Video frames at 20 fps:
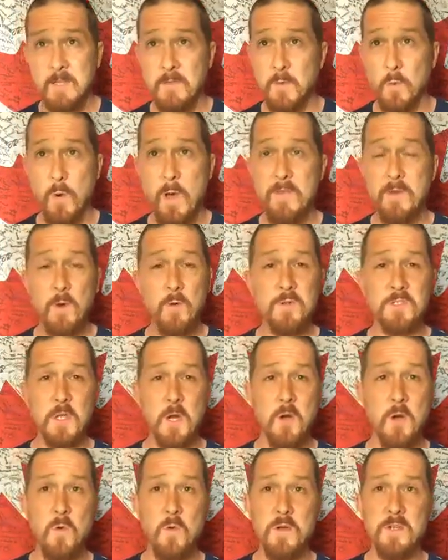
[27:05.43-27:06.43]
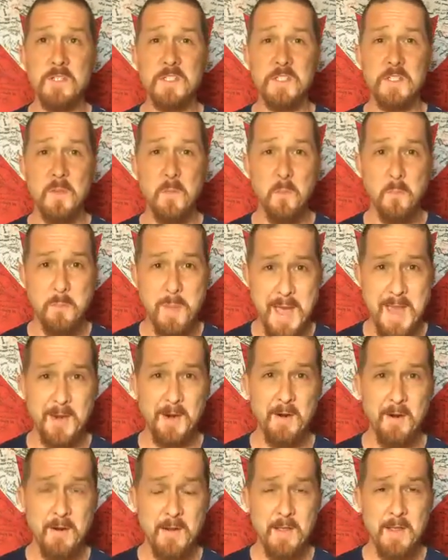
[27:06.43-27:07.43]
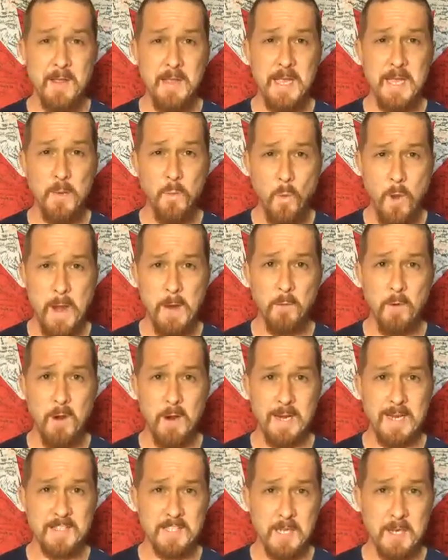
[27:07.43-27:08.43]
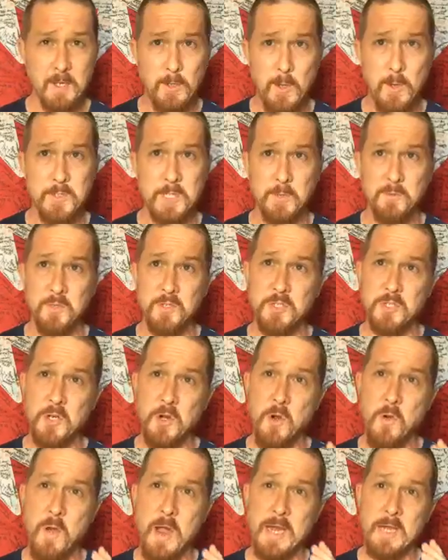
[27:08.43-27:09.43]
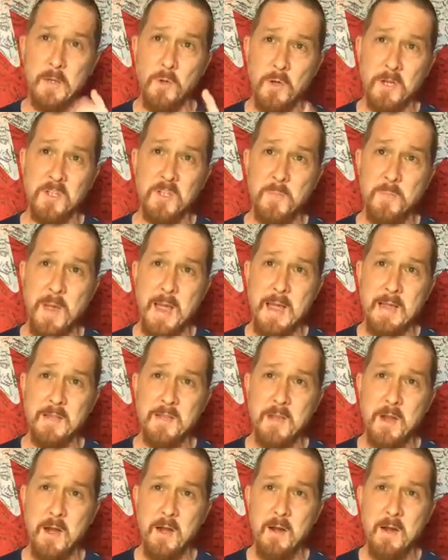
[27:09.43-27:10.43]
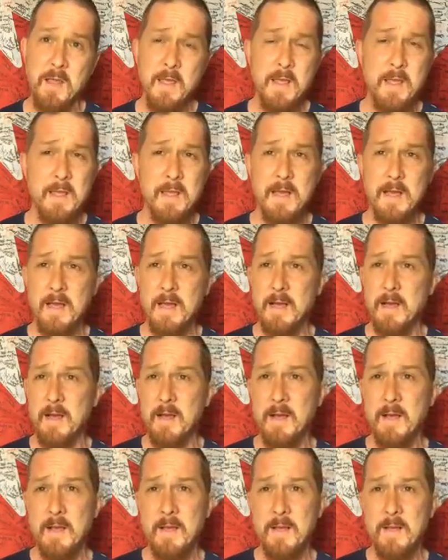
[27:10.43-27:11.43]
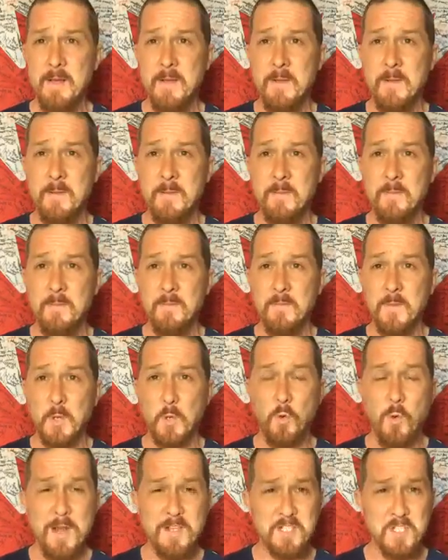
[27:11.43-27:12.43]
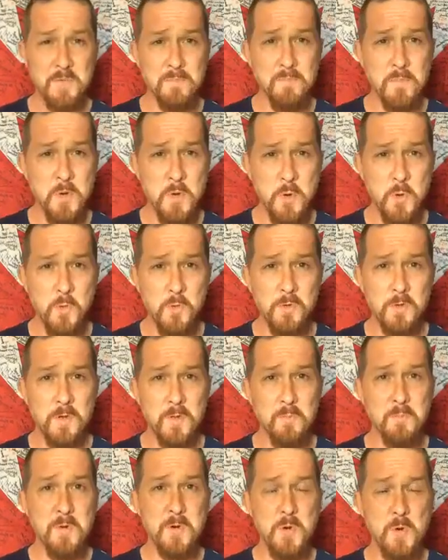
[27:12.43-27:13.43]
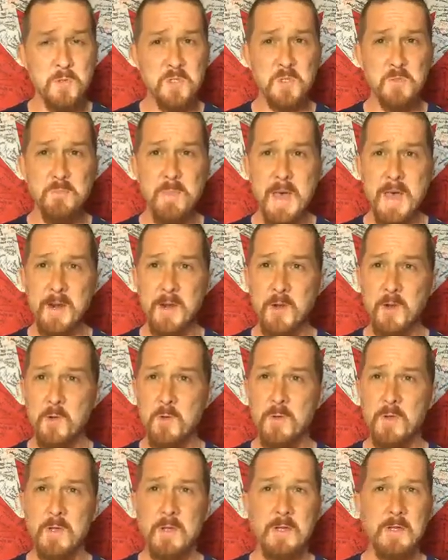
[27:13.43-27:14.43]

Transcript: The weather was always better in White Rock. As I close out the show, I can look in the backyard. The crescent moon, Moon's Meadow.